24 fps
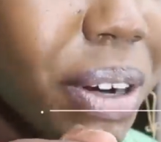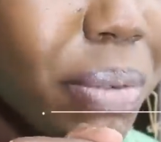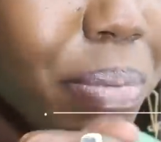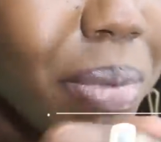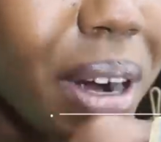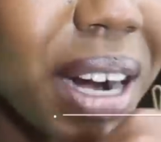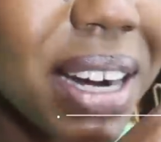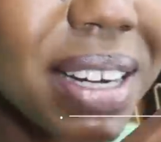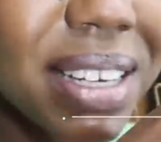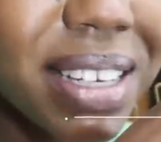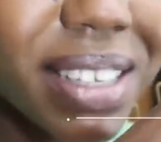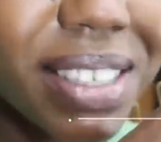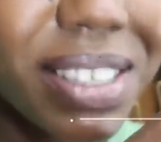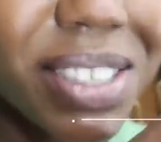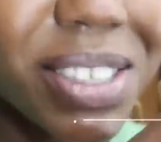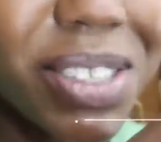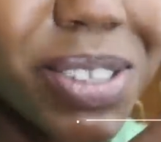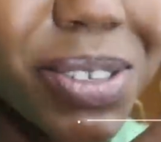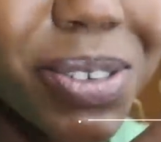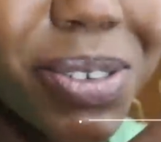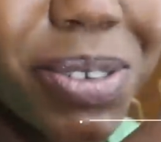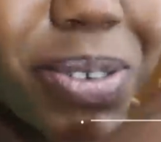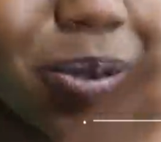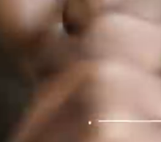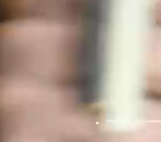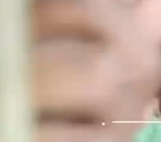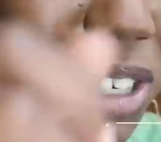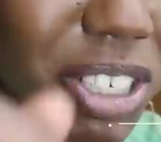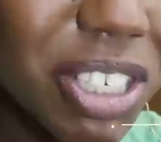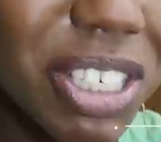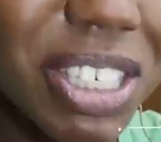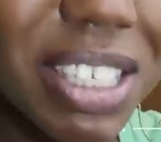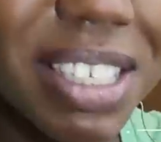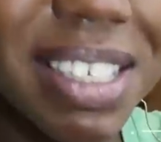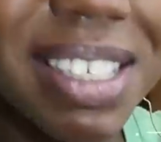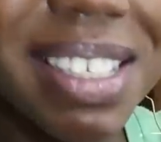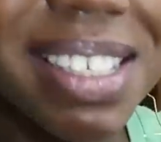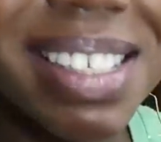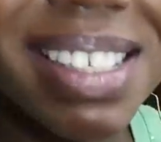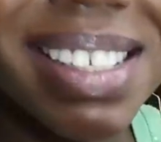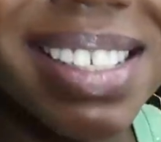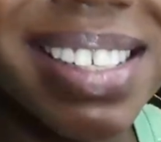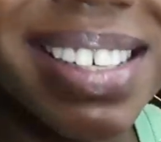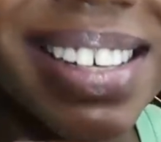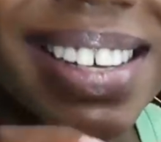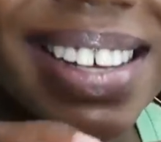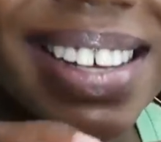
unbranded sued watches